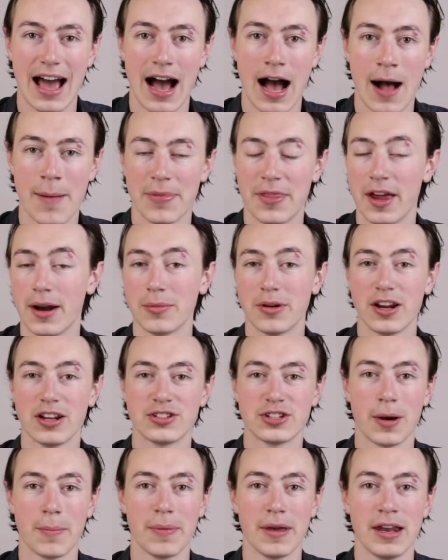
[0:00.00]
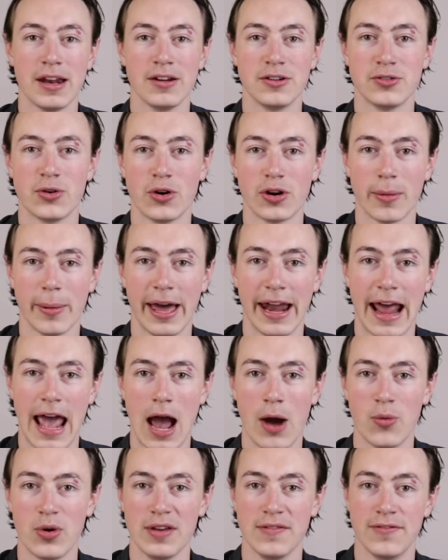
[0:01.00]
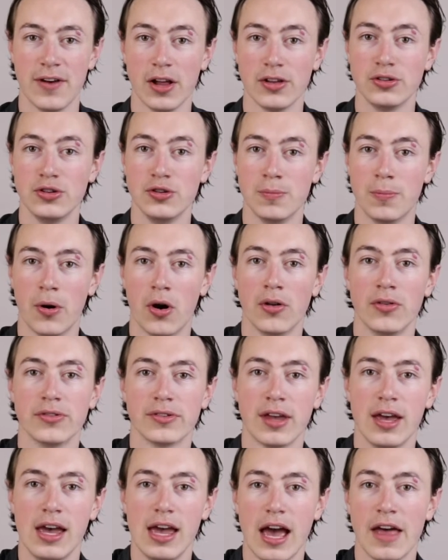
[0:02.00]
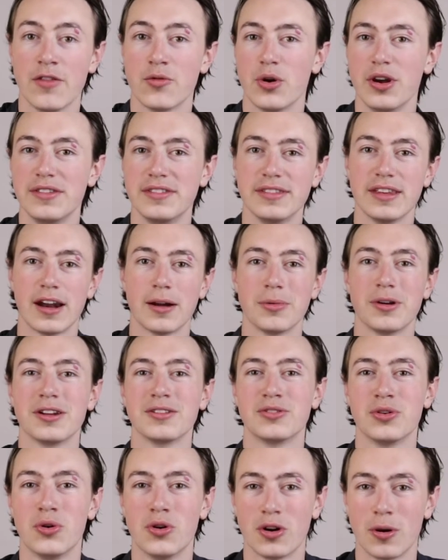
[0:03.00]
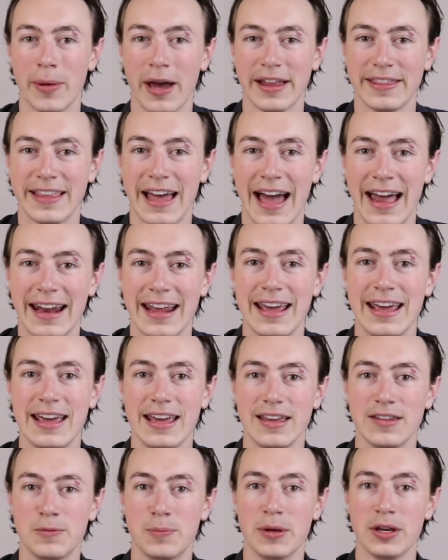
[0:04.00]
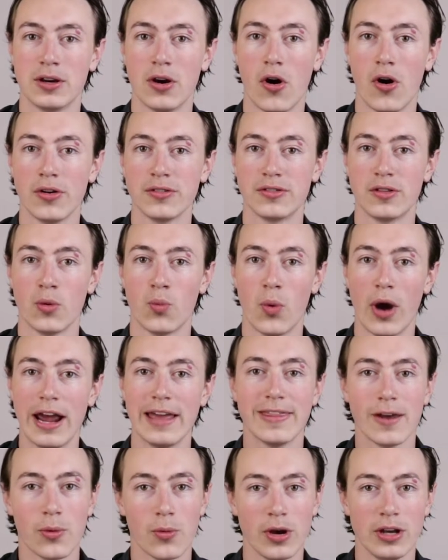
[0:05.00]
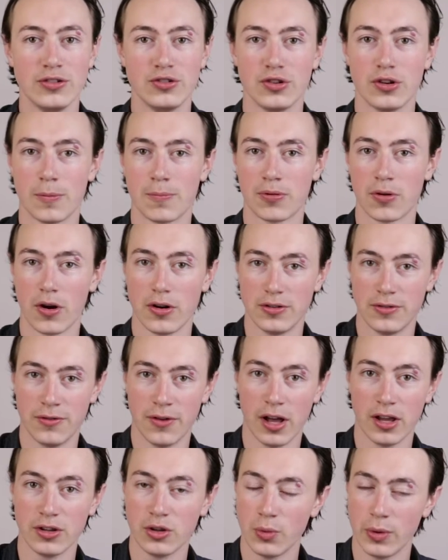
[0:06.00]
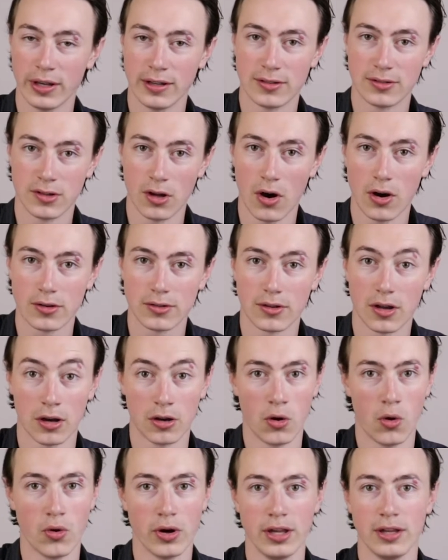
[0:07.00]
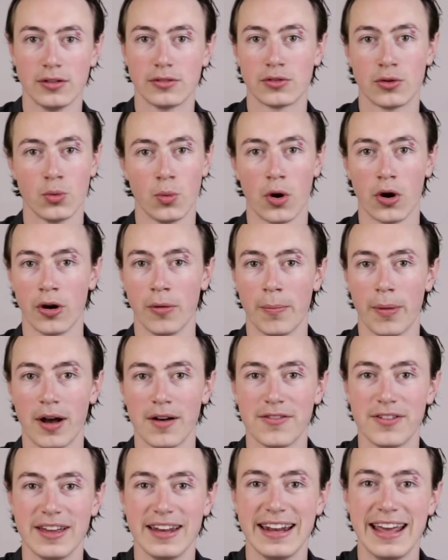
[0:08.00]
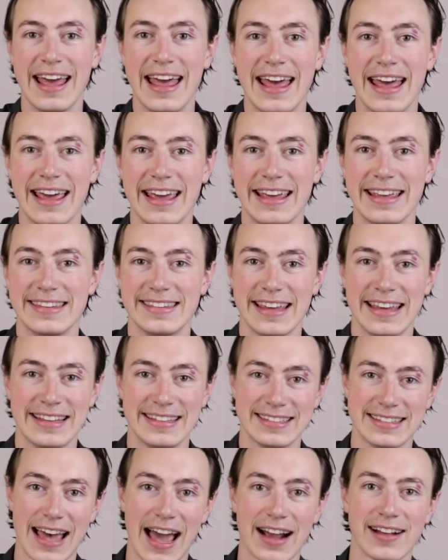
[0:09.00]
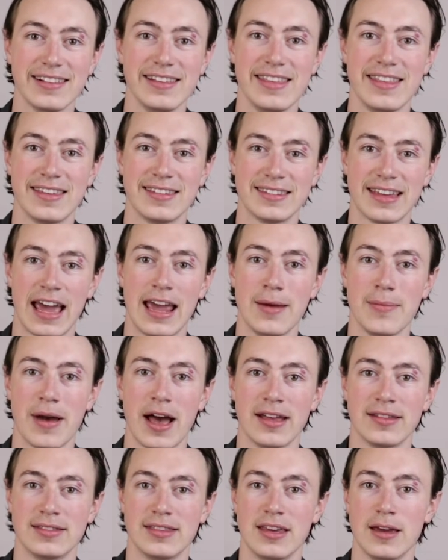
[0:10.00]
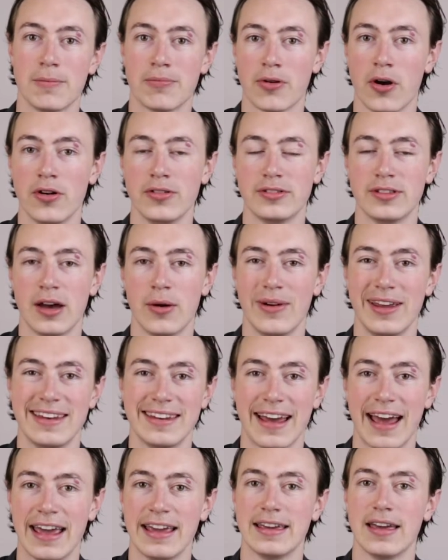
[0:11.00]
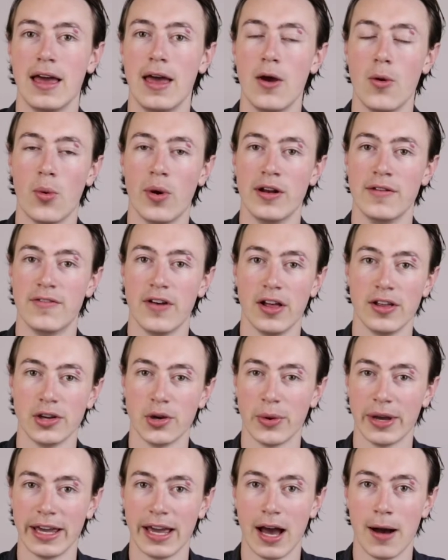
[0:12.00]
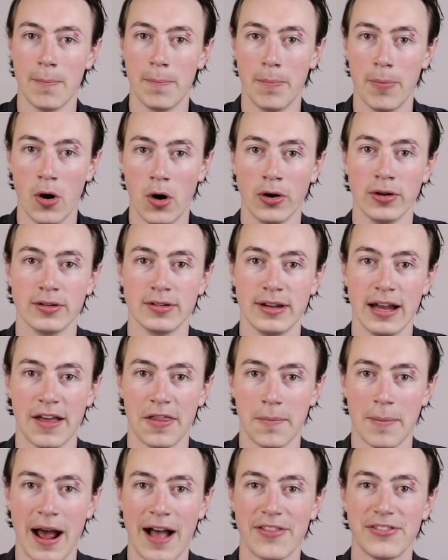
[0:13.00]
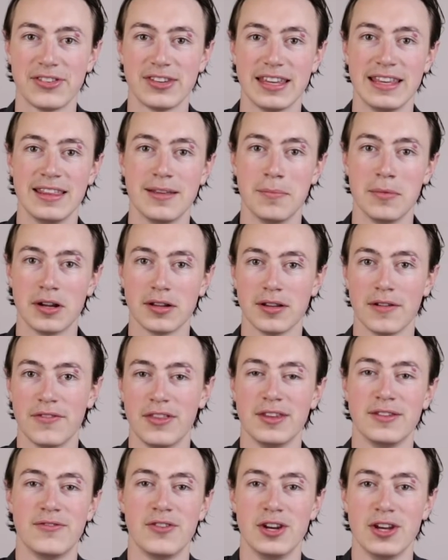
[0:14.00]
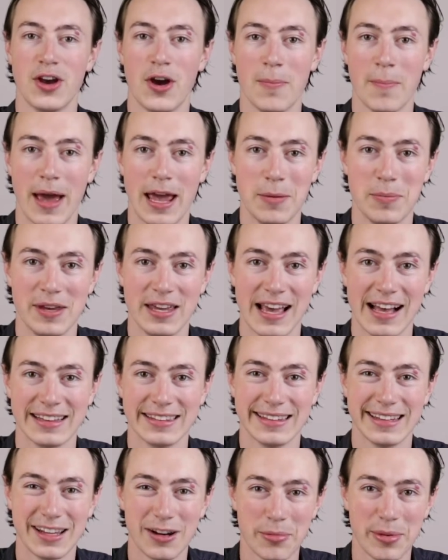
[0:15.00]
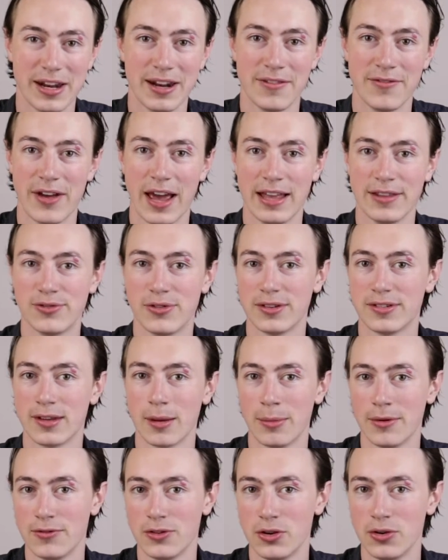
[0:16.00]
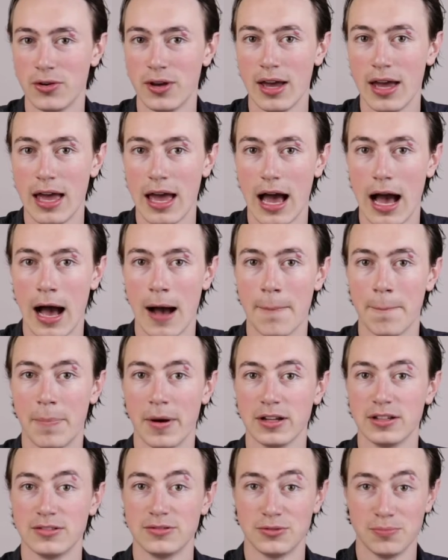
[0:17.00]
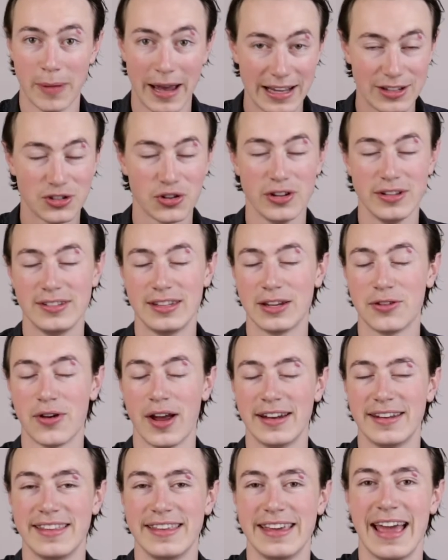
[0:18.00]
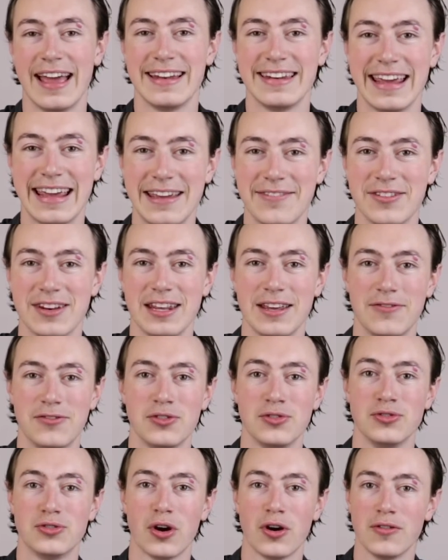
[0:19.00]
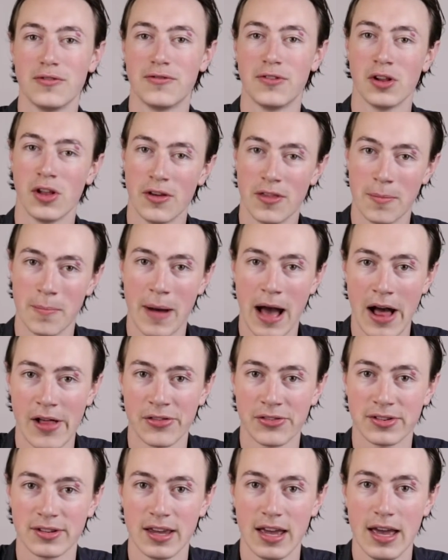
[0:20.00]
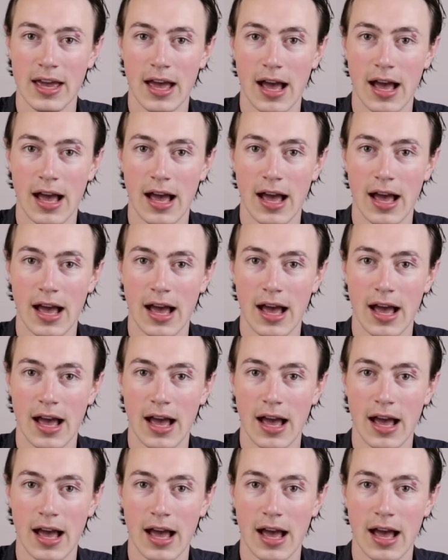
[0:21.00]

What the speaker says: Then I'm going to jump in and talk about how we value bonds. And the reason that I'm going to talk about that is because the way that we should approach valuing stocks, according to Warren Buffett, is exactly the same as the approach that we take when valuing a bond. Now, the maths in the middle of this video may be a little bit advanced for some of you, but make sure you stick around to the end, even if you don't follow the maths,